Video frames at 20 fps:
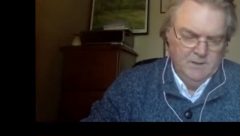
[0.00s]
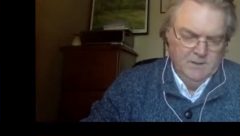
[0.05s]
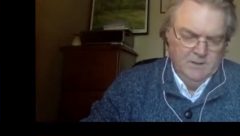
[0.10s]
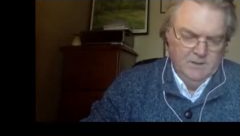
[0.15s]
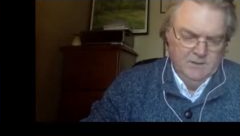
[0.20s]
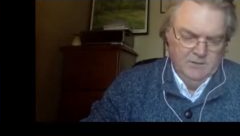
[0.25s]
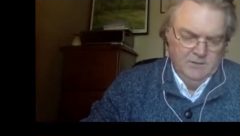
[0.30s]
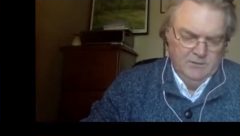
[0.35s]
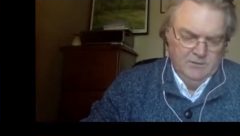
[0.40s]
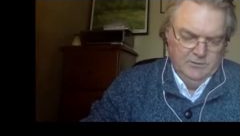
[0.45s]

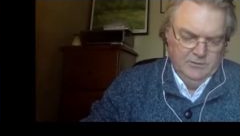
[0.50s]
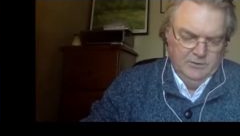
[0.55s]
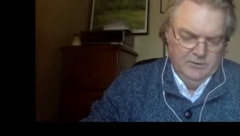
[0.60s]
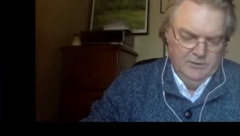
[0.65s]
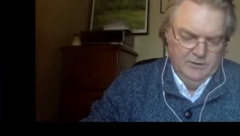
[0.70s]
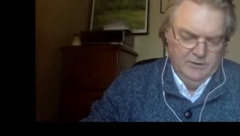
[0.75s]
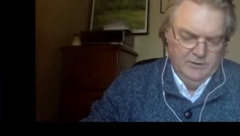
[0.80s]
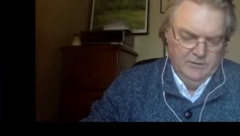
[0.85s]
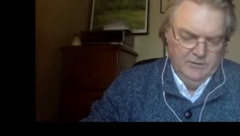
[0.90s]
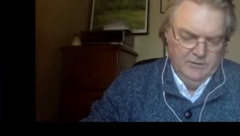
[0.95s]
So,
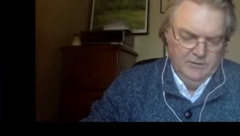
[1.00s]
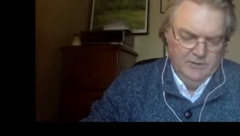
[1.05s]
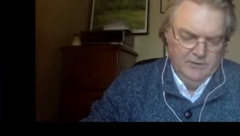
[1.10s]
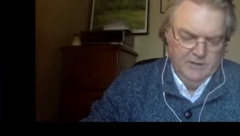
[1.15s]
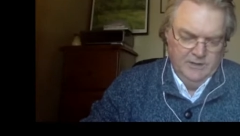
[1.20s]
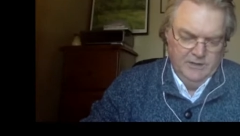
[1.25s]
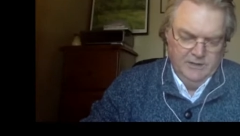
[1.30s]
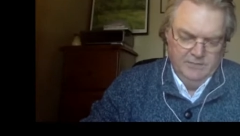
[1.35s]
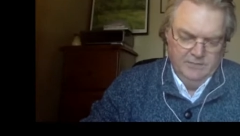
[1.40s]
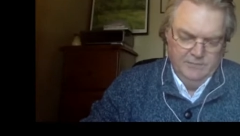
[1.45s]
turning to the
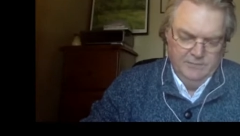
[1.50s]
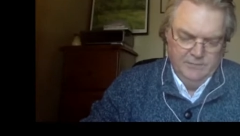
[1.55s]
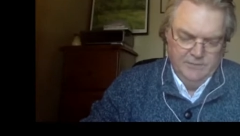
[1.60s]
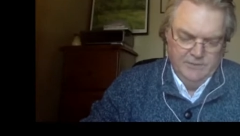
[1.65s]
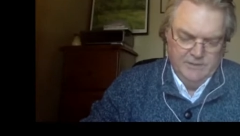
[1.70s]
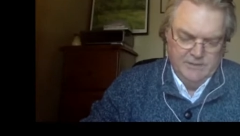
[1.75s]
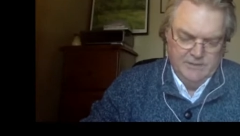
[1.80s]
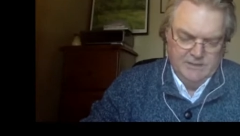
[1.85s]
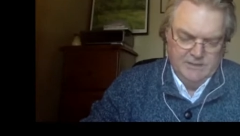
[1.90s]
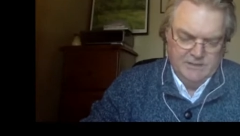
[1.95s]

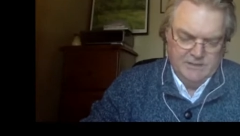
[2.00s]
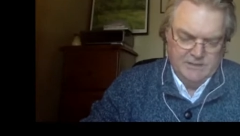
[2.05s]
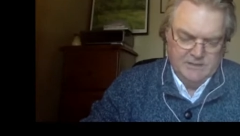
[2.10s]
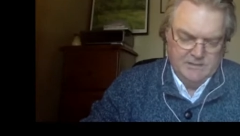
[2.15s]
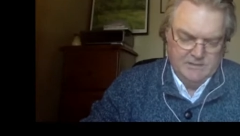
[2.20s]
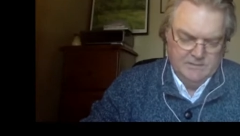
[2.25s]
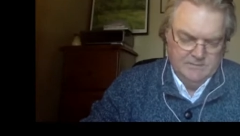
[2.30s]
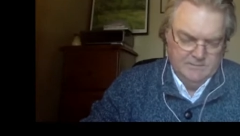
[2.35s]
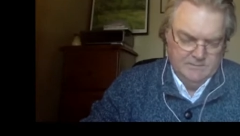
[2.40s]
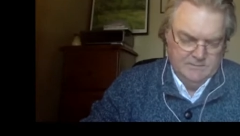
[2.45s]
1946
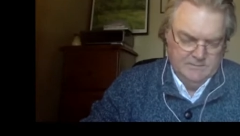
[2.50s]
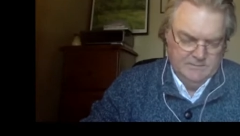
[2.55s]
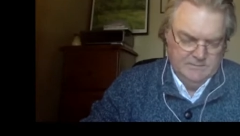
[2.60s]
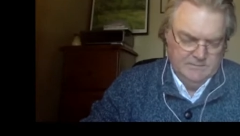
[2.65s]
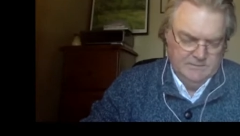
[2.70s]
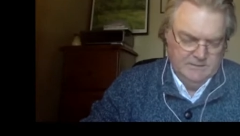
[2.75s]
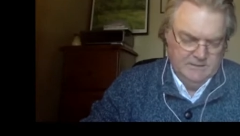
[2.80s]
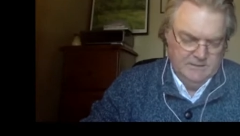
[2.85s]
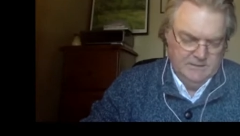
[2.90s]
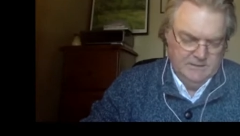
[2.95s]

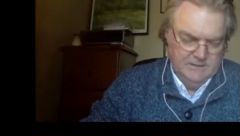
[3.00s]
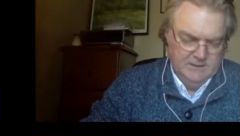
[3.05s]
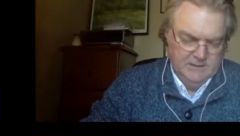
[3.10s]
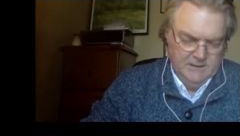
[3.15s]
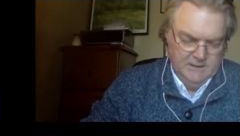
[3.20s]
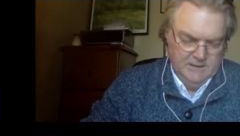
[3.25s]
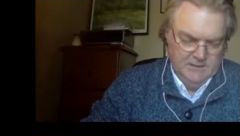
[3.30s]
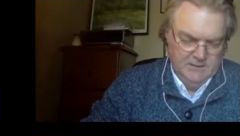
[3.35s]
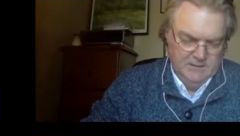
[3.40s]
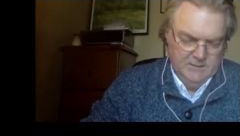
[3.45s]
uh,
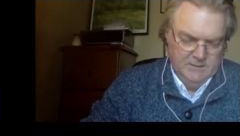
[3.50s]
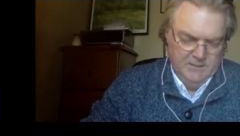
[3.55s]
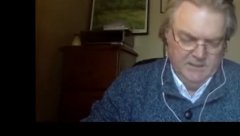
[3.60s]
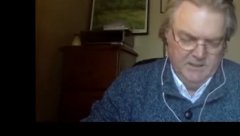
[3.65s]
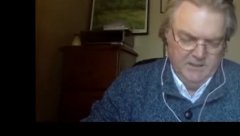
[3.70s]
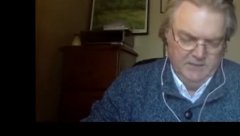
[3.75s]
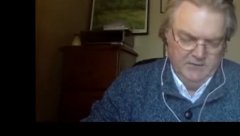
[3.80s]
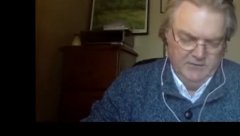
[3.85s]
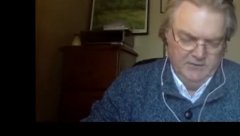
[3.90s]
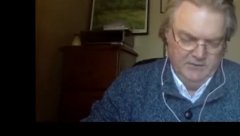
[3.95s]

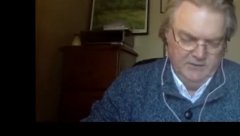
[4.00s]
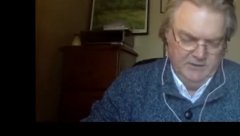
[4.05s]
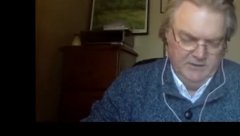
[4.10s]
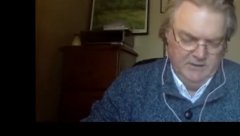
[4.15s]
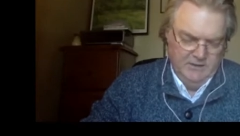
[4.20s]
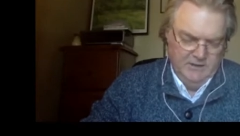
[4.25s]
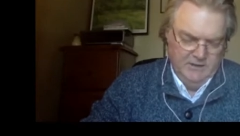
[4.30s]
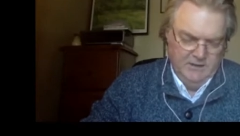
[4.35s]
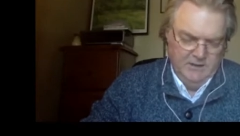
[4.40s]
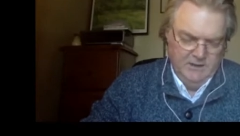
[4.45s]
debates in
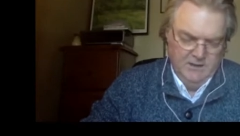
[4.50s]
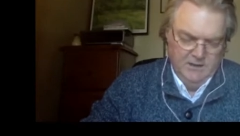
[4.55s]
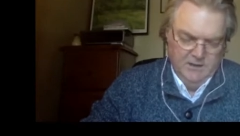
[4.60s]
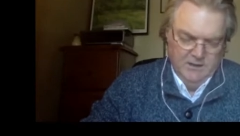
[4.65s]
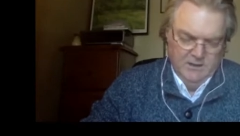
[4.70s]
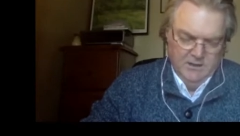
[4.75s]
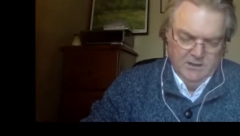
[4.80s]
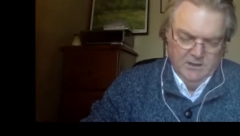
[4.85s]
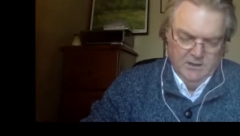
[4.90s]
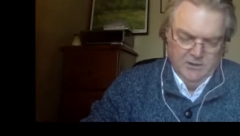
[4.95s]
the
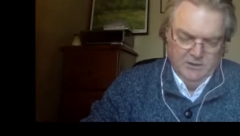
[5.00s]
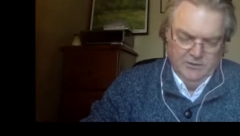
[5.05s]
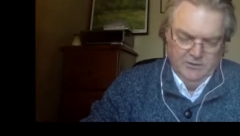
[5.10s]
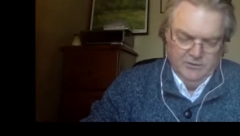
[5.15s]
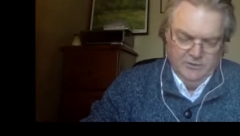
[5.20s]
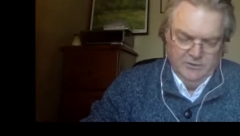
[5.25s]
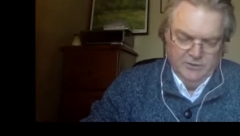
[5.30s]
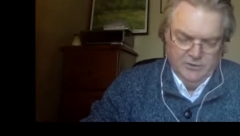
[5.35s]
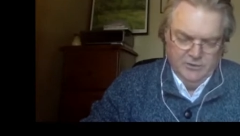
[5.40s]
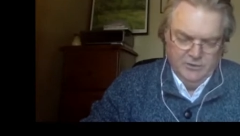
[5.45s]

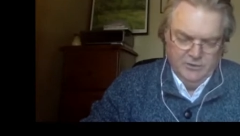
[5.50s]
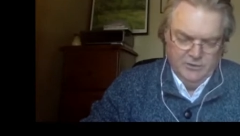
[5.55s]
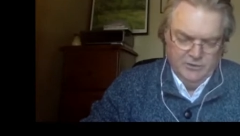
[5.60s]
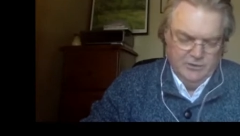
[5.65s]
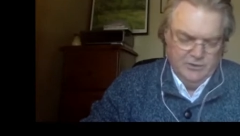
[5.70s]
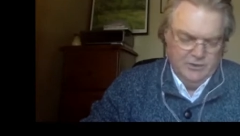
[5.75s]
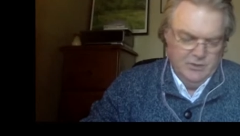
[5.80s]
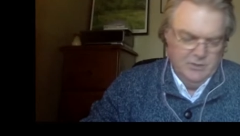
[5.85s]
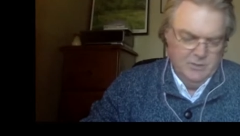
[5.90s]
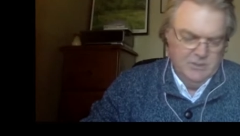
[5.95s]
Constitutional
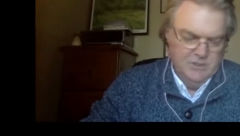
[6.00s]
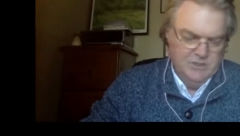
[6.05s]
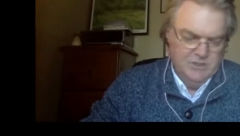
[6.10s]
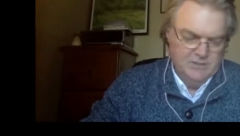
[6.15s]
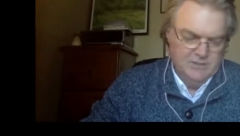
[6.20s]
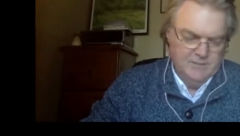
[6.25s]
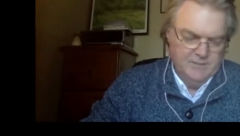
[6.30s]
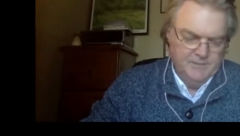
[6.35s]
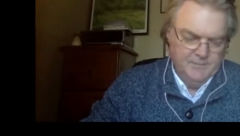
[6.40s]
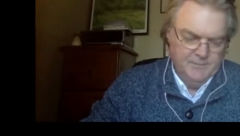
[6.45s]

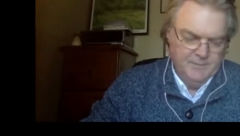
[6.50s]
Commission,